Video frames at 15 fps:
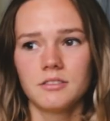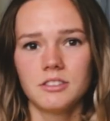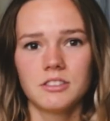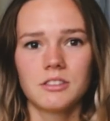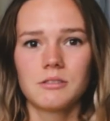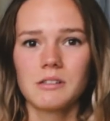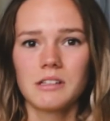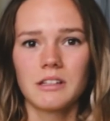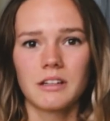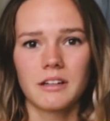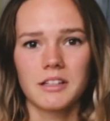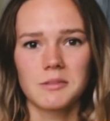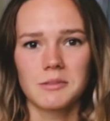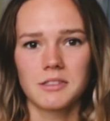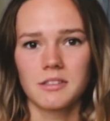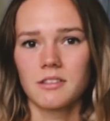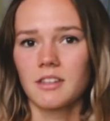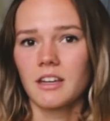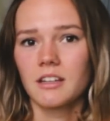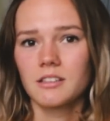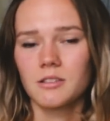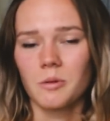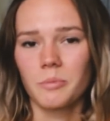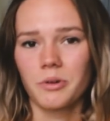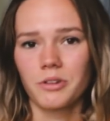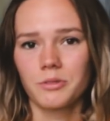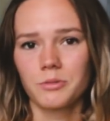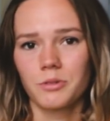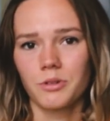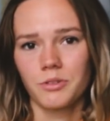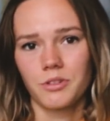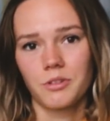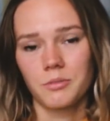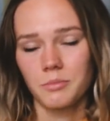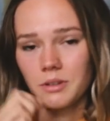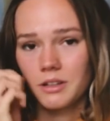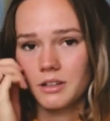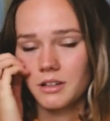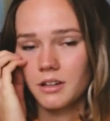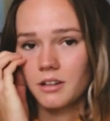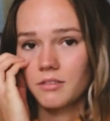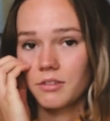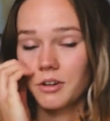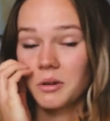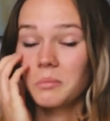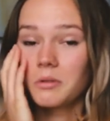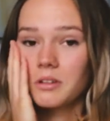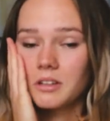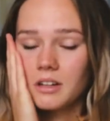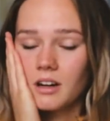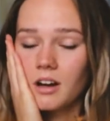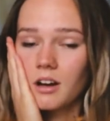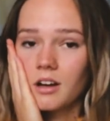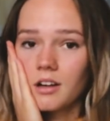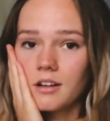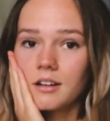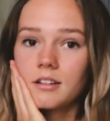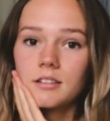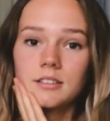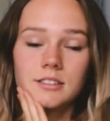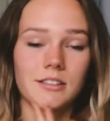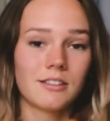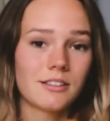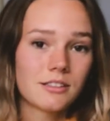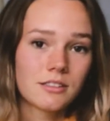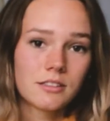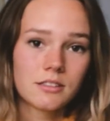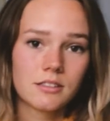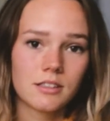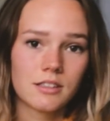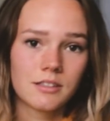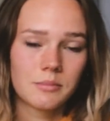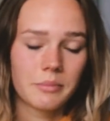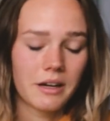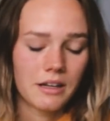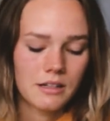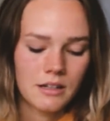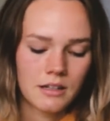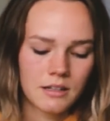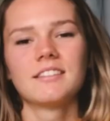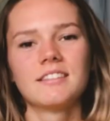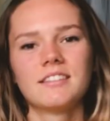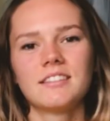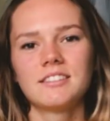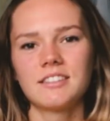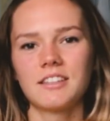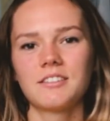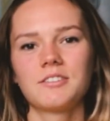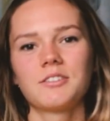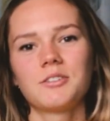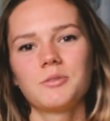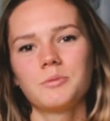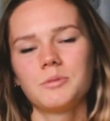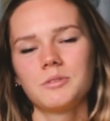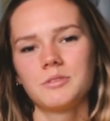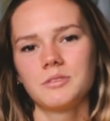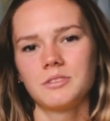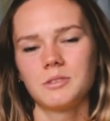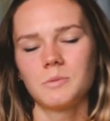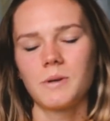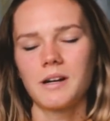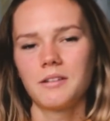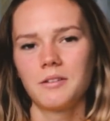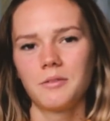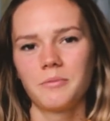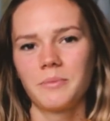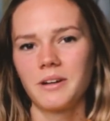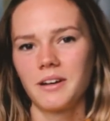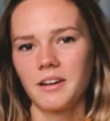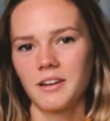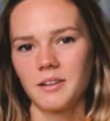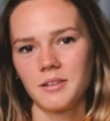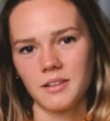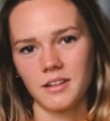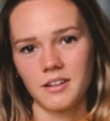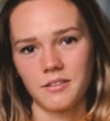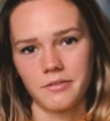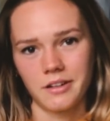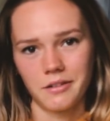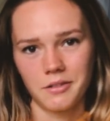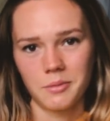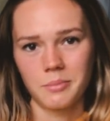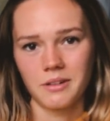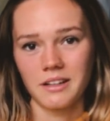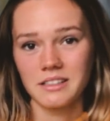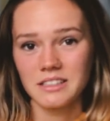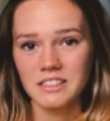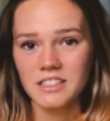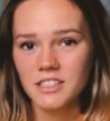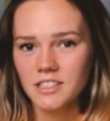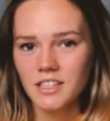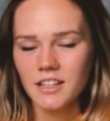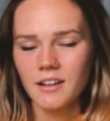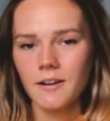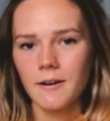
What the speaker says: these are really not expensive things compared to other very big cities in Spain. The center was one of my favorite places.